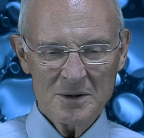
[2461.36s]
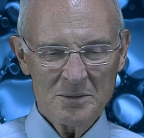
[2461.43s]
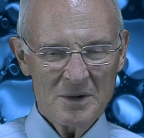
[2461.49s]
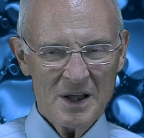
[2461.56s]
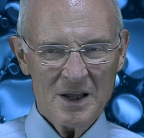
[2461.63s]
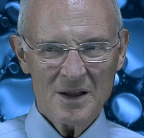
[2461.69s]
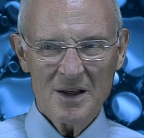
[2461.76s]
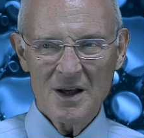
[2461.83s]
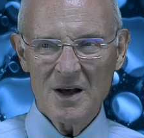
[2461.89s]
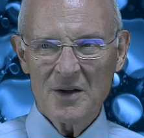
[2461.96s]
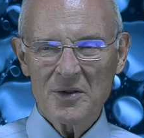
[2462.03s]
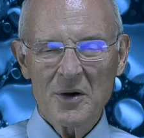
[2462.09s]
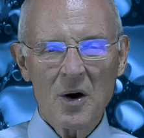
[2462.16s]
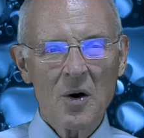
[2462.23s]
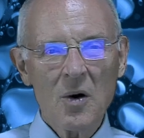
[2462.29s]
me.
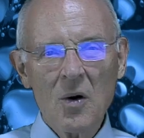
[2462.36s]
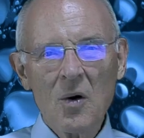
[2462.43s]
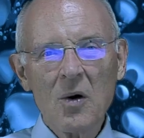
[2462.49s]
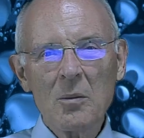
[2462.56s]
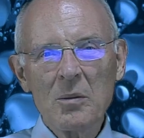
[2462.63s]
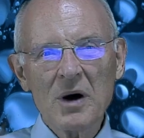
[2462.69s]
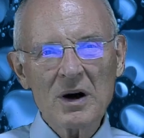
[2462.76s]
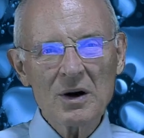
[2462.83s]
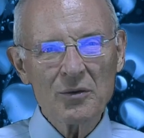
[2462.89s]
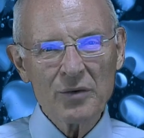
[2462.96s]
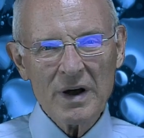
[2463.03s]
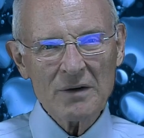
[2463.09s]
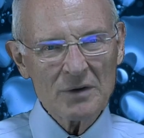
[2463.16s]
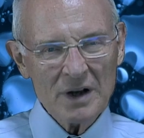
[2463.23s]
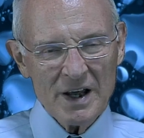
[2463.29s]
The whole book of
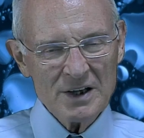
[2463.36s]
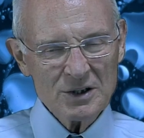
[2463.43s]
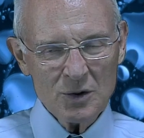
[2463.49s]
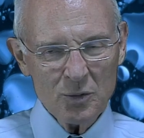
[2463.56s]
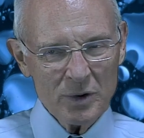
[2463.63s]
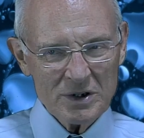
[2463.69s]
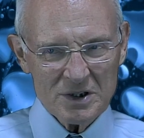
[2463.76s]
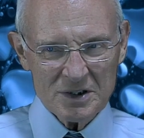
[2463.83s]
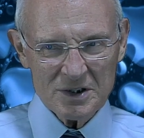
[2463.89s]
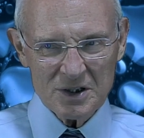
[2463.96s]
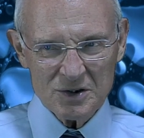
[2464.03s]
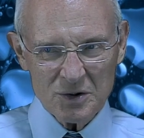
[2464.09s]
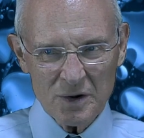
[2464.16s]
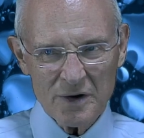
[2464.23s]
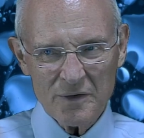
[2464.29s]
Revelation, which is the
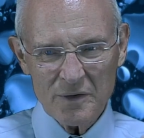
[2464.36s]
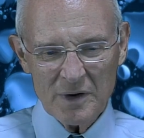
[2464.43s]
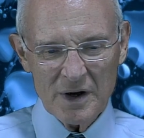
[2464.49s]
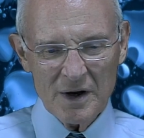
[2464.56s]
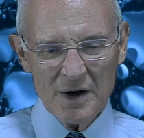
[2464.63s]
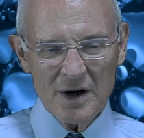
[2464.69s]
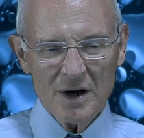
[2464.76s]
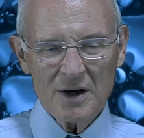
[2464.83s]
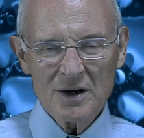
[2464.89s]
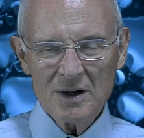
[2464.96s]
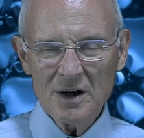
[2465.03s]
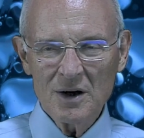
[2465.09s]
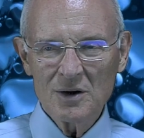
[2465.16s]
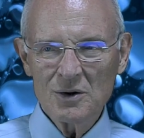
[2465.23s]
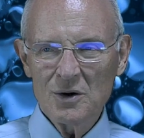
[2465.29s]
sort of
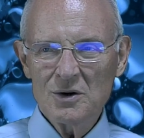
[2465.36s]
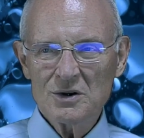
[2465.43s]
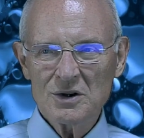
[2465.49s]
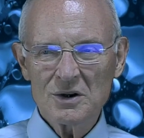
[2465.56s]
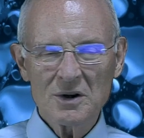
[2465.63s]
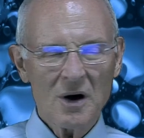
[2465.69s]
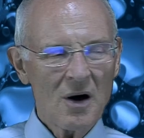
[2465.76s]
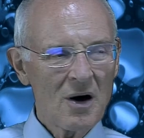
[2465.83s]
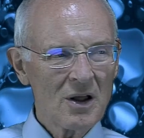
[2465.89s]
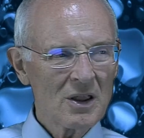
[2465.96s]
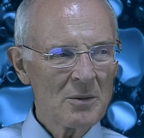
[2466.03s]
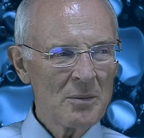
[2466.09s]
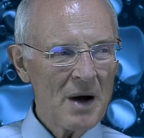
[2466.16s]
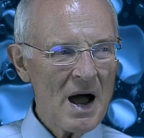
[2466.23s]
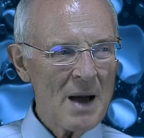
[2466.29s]
conclusion to all the
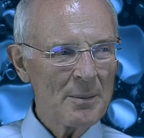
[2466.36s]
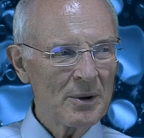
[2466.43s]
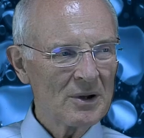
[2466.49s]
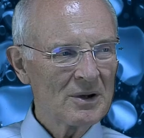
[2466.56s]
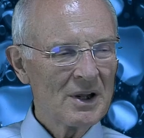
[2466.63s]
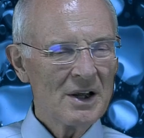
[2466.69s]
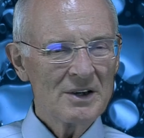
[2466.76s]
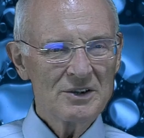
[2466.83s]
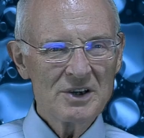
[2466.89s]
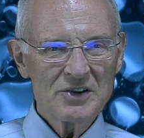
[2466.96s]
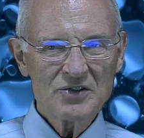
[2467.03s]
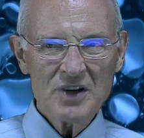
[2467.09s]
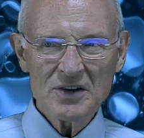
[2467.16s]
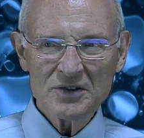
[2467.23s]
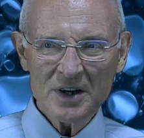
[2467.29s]
Bible,
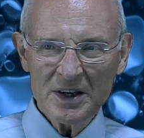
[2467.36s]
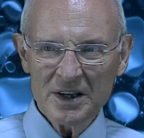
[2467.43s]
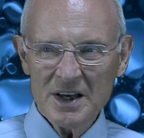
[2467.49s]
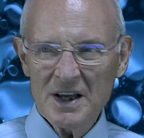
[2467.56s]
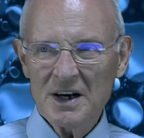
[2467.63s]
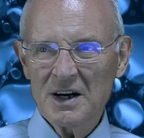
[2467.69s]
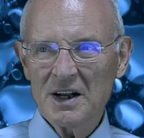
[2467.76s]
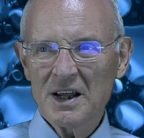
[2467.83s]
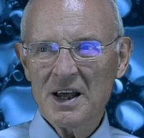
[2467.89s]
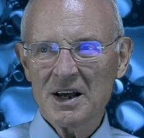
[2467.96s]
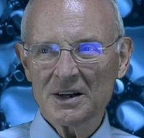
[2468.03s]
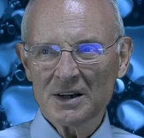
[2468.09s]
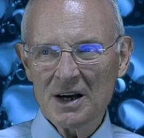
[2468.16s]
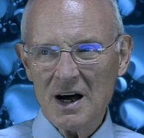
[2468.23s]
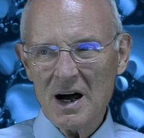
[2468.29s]
just says again and
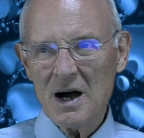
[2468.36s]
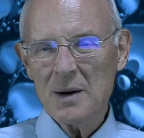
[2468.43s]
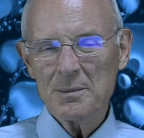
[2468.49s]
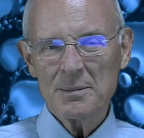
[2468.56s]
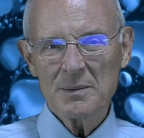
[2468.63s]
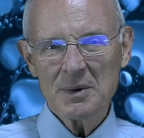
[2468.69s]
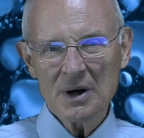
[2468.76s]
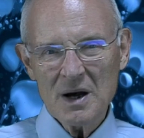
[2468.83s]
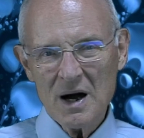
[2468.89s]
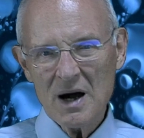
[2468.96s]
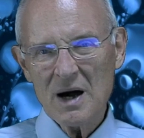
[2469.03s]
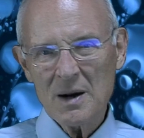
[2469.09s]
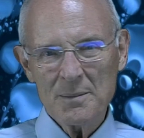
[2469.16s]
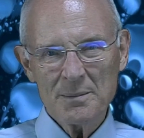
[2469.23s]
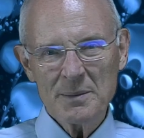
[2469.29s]
again, come,
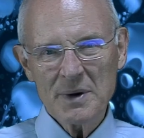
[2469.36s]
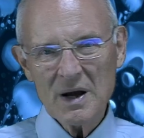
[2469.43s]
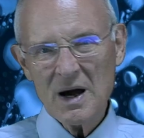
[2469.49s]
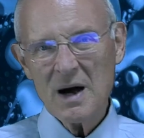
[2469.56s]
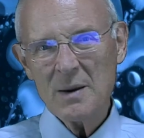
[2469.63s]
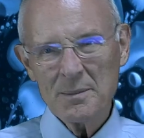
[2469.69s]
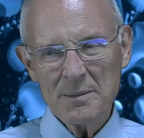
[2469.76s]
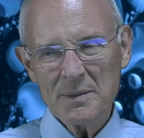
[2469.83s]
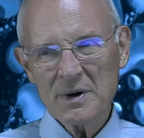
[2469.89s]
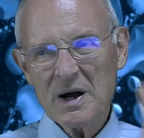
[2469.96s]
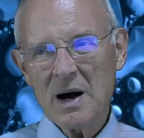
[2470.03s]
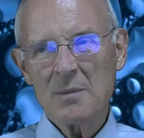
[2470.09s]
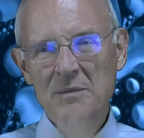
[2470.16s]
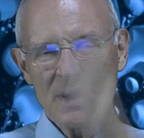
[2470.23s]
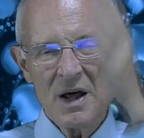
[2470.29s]
come, come,
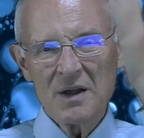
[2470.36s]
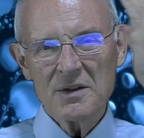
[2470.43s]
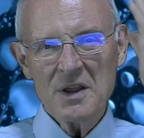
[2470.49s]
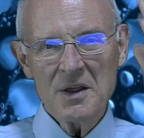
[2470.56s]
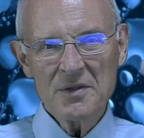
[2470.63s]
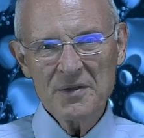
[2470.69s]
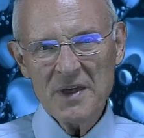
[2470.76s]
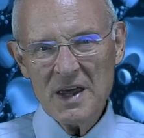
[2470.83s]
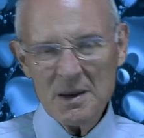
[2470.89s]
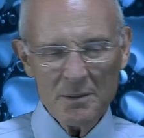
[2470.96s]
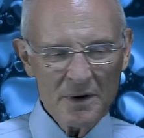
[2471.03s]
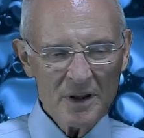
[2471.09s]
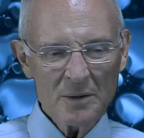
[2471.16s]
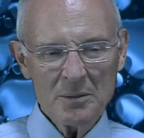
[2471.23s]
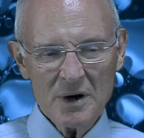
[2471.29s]
come. The theme
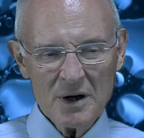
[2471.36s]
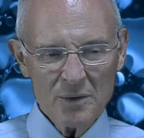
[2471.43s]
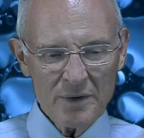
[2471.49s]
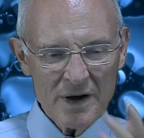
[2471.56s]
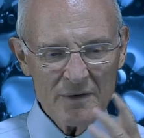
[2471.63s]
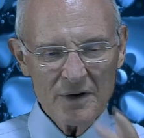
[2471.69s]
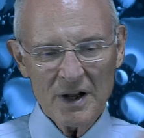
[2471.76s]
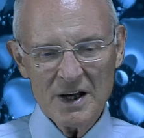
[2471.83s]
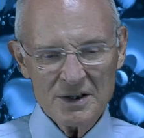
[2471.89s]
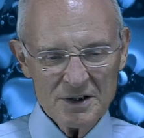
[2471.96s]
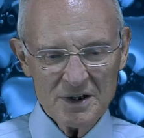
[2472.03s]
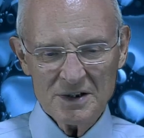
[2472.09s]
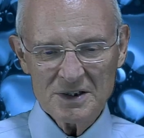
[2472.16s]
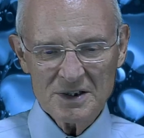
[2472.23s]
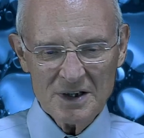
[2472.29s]
of the book of
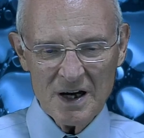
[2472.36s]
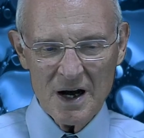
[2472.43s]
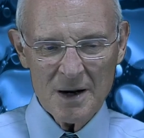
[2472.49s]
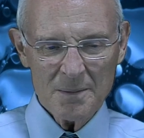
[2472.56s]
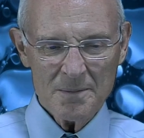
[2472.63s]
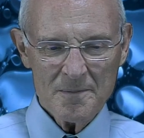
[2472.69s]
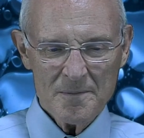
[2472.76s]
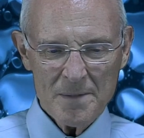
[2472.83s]
Revelation is come.